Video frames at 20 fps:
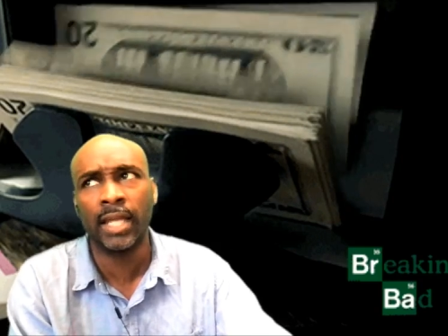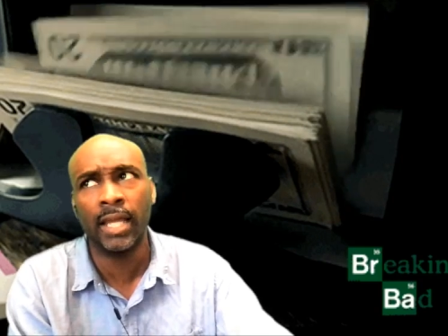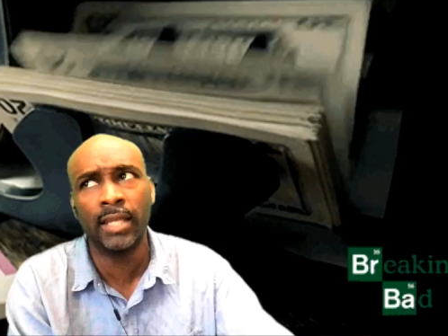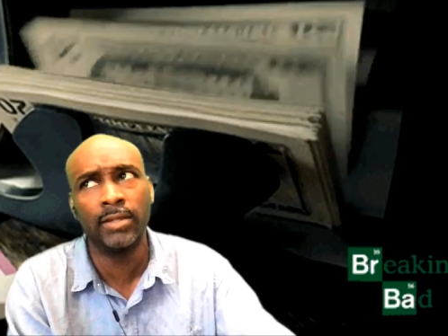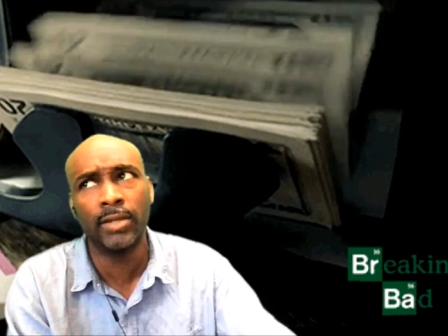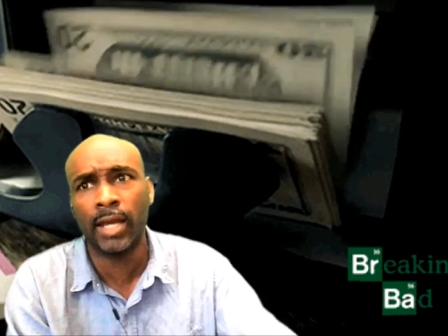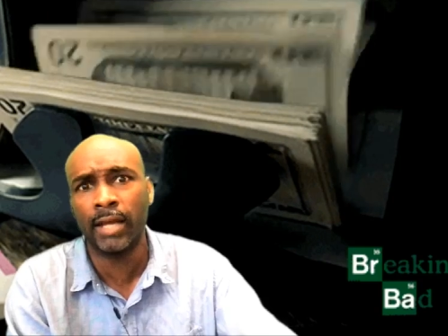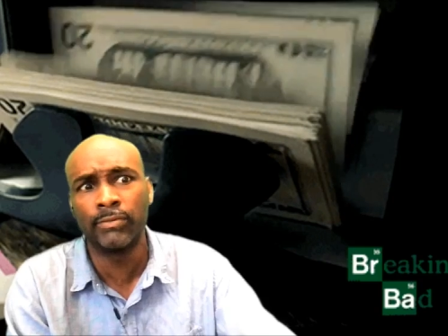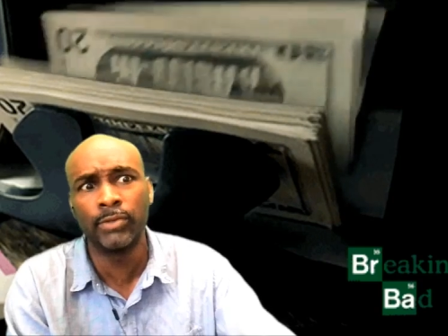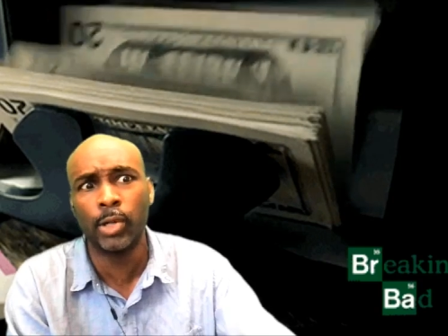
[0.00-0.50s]
You
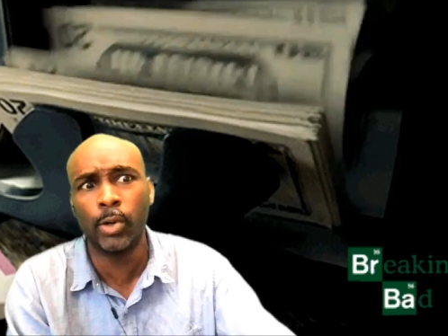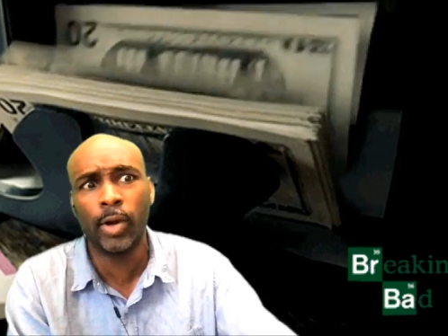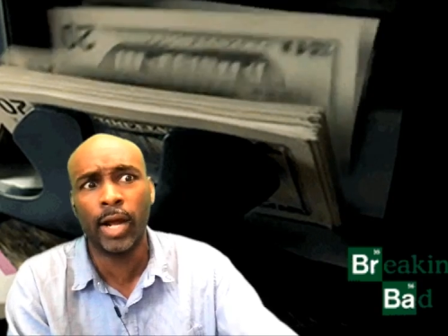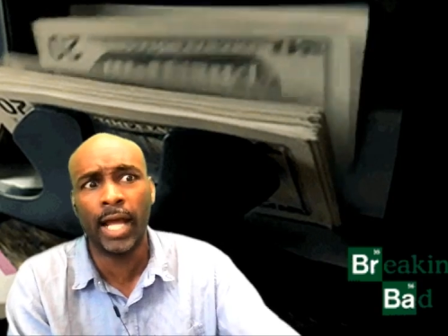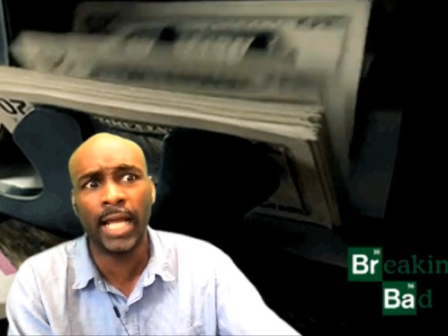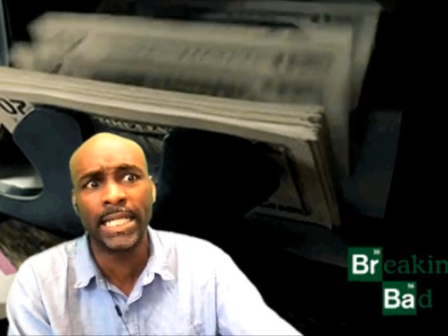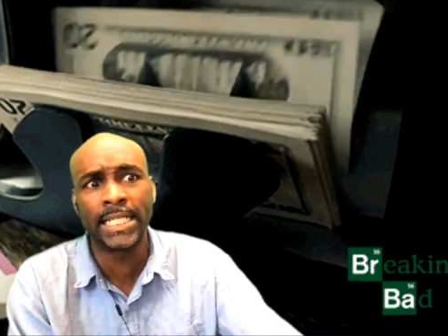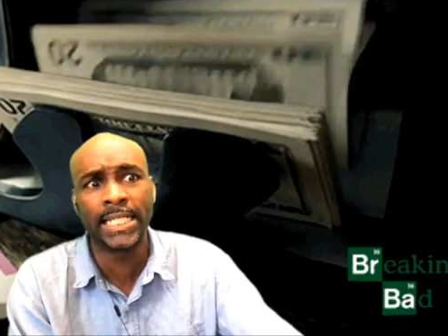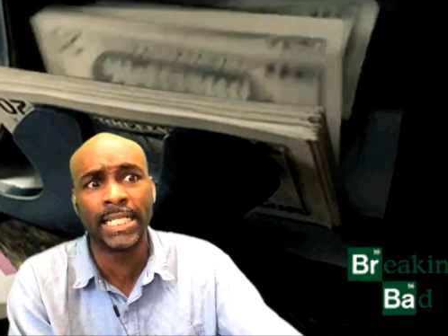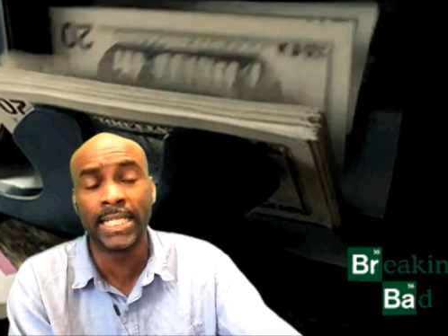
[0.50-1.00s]
have no
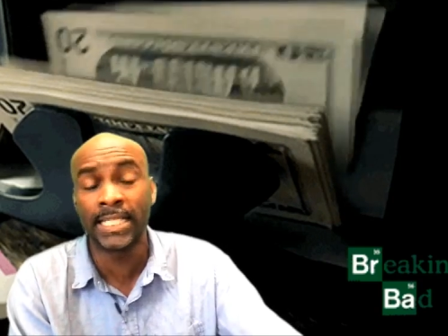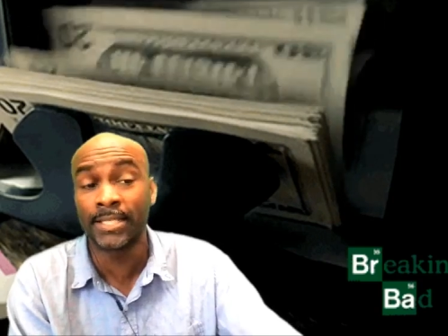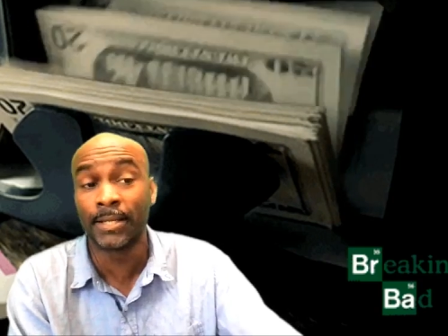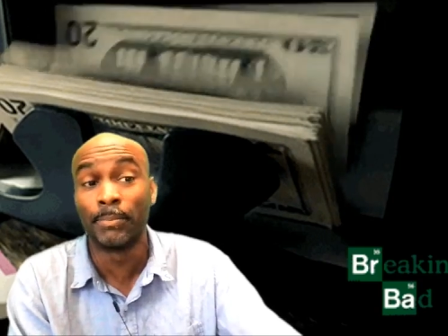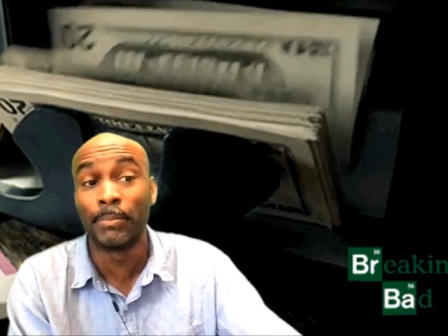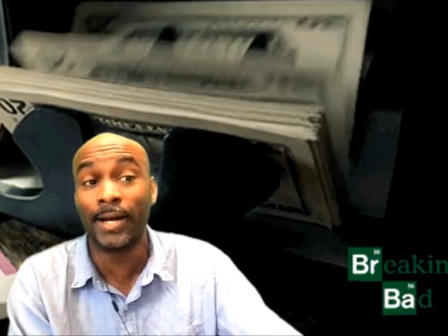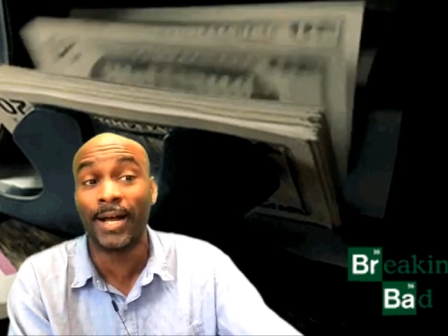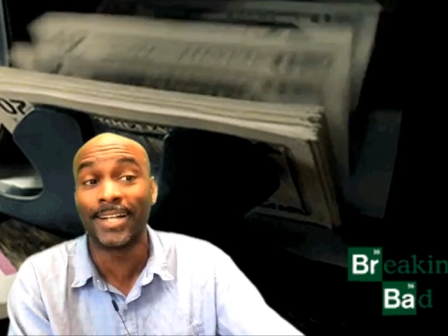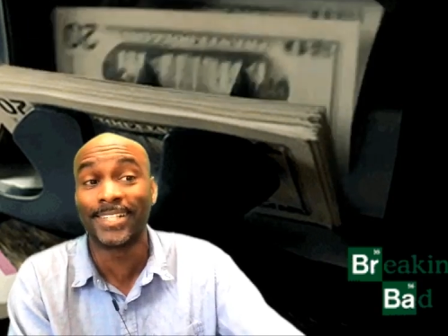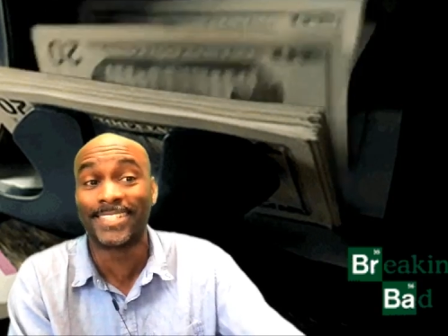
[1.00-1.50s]
idea. It's a
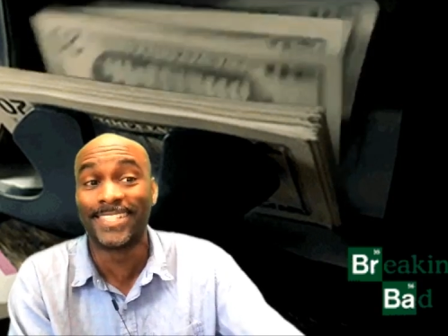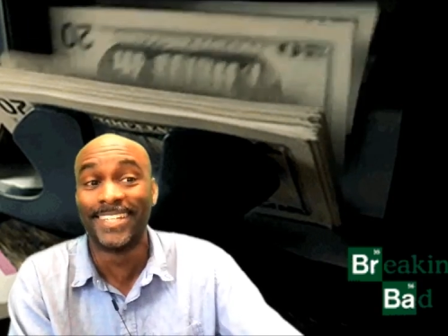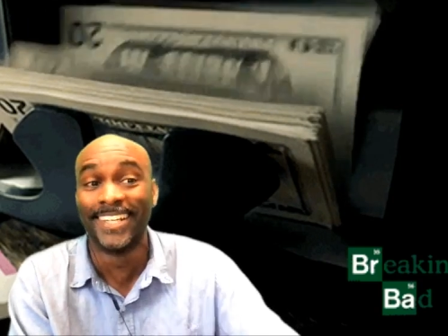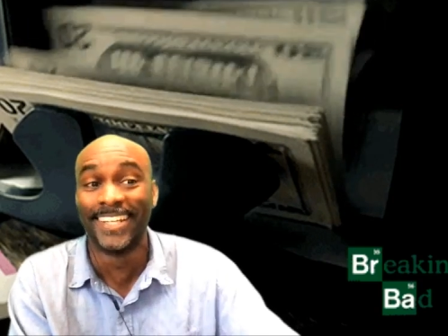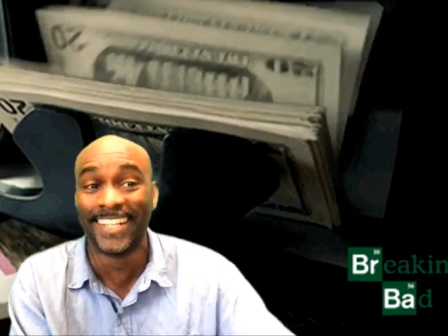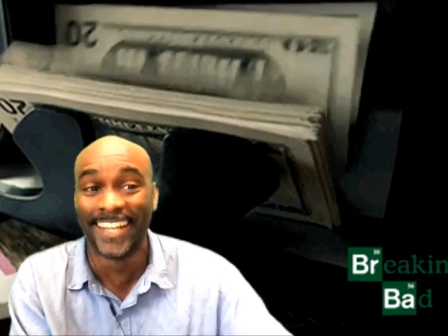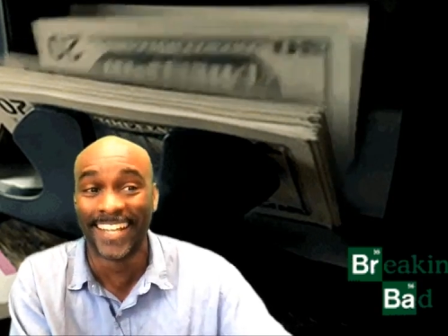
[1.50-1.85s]
monster.